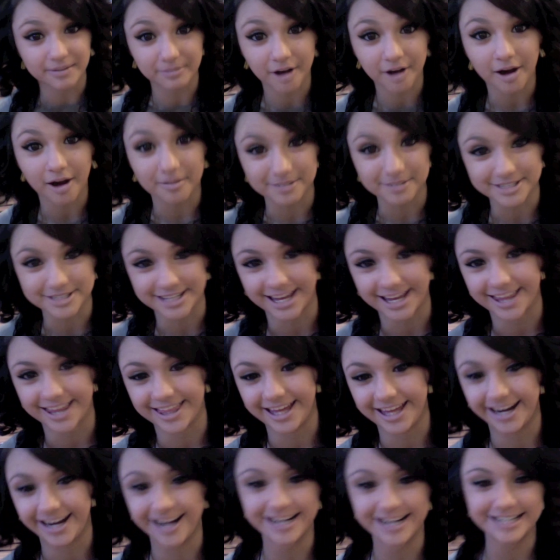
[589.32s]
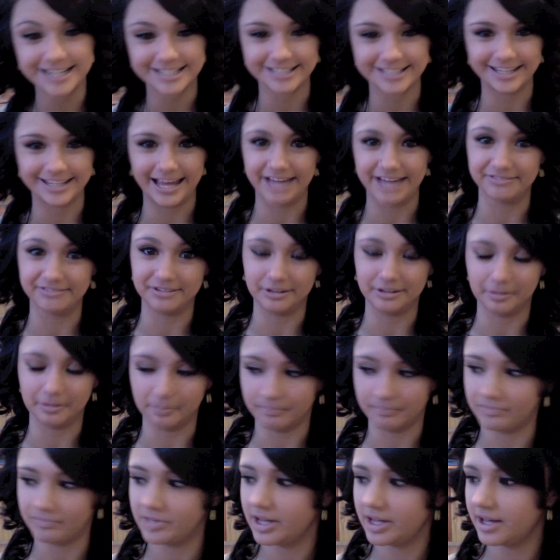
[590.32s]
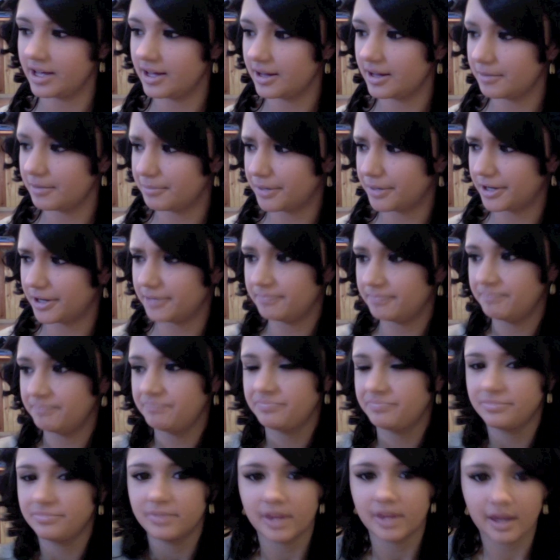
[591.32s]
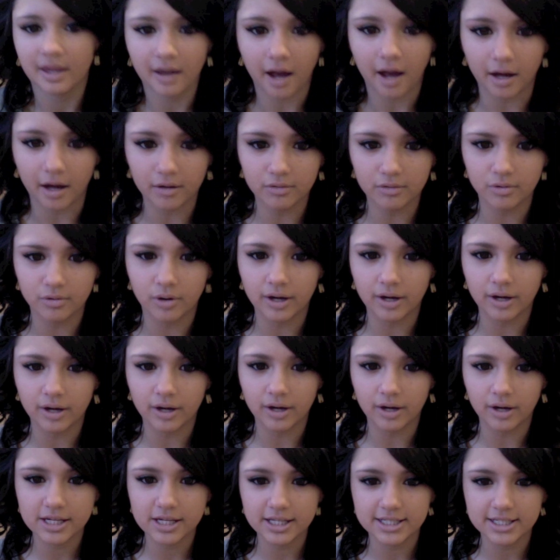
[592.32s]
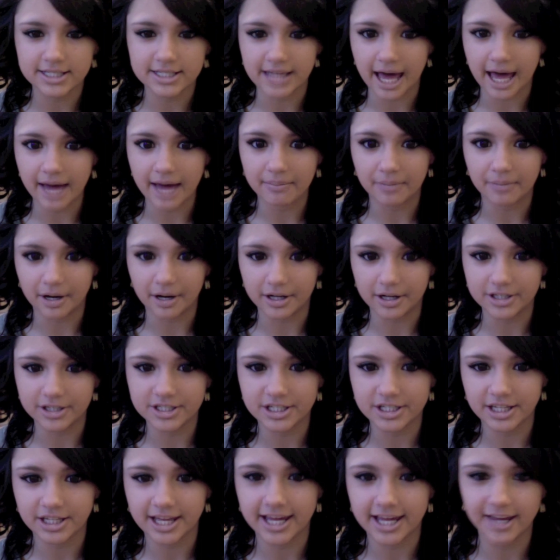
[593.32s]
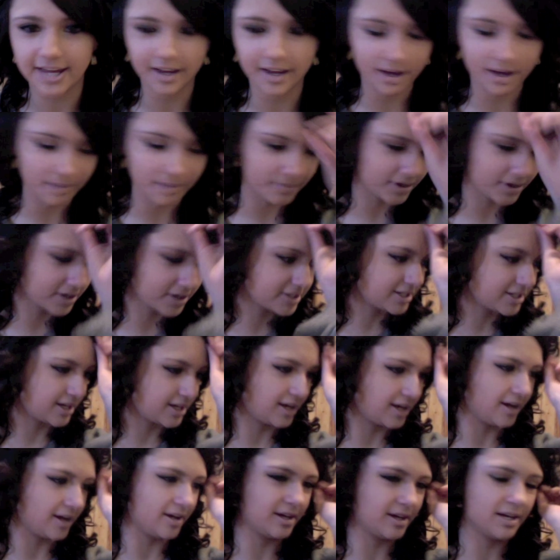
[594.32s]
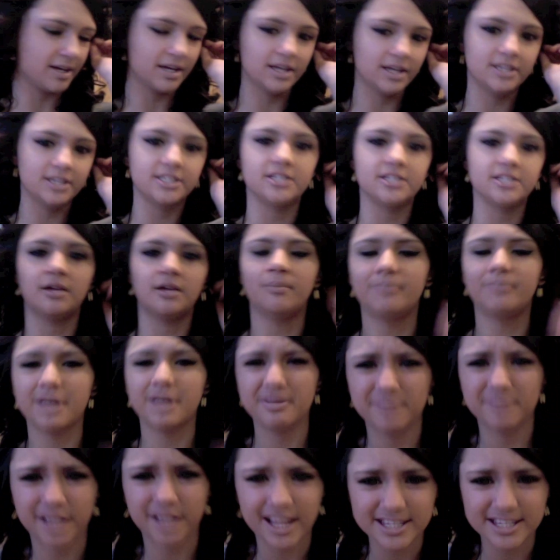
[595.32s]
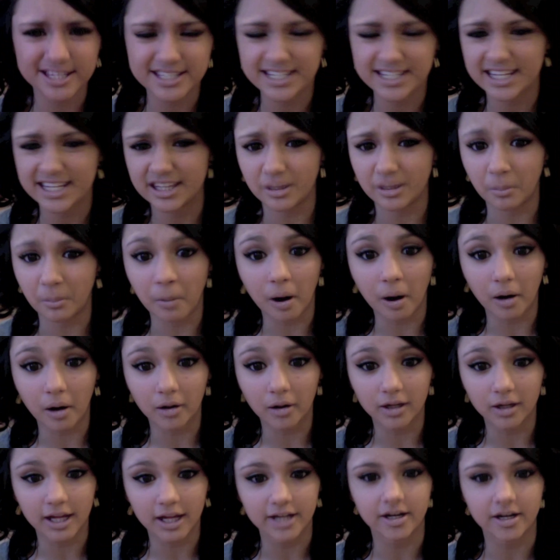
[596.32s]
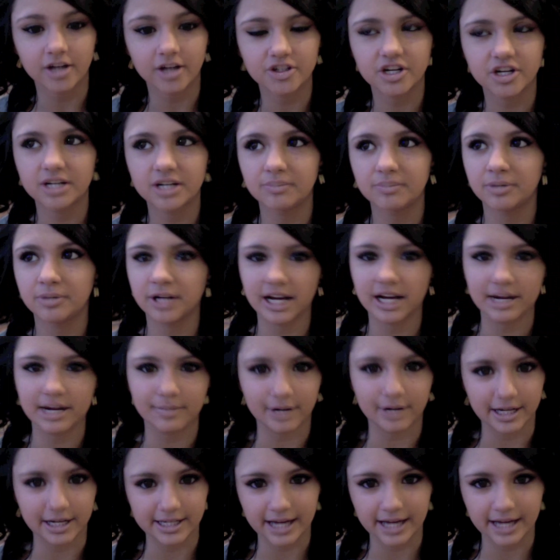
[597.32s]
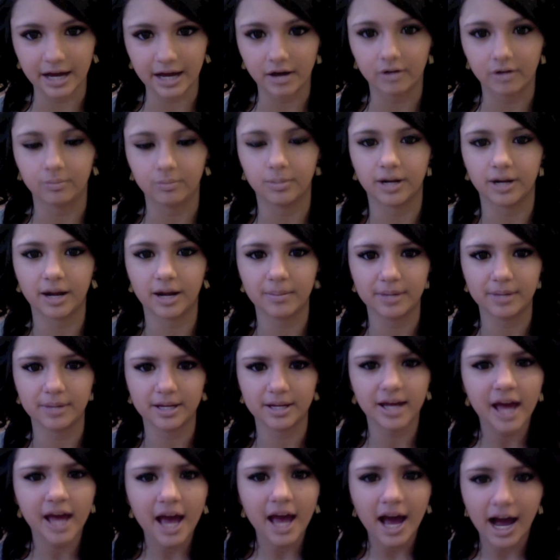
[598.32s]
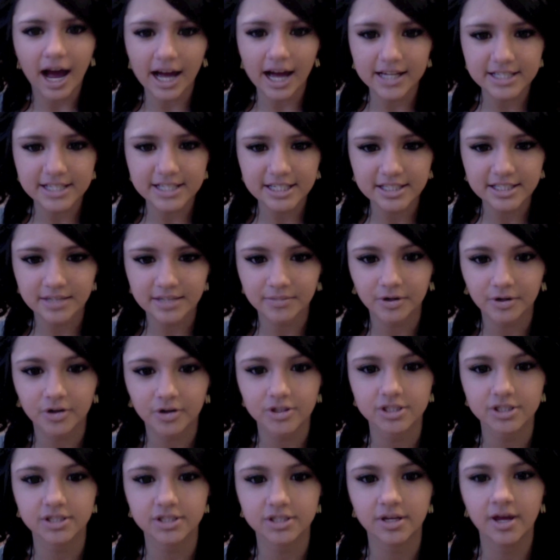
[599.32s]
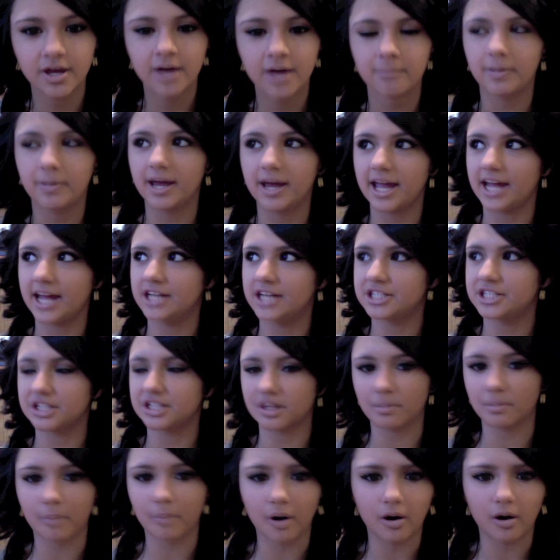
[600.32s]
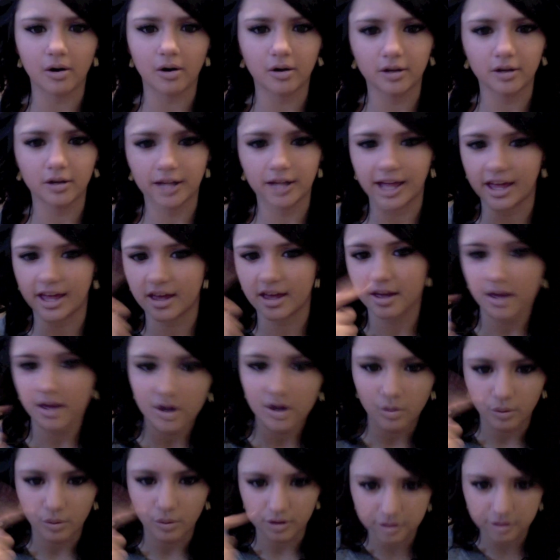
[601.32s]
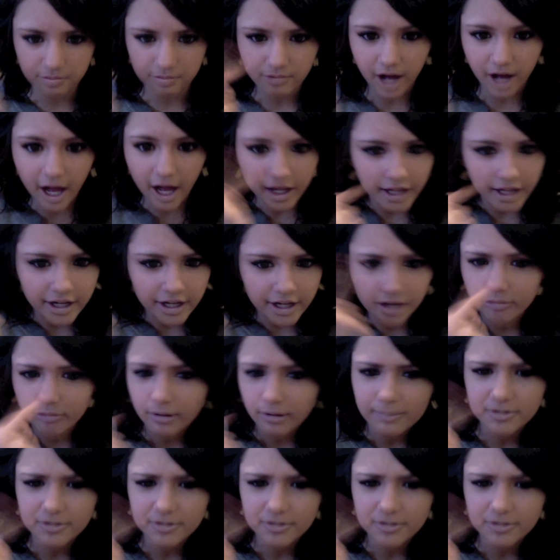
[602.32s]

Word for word: comments like that, and I just laugh at them. But I don't know, I don't think it's that much. Like, compared to some people I see in the mall, like, not trying to put anybody down, but I mean, I see some girls my age at the mall, like, with eyeliner rimmed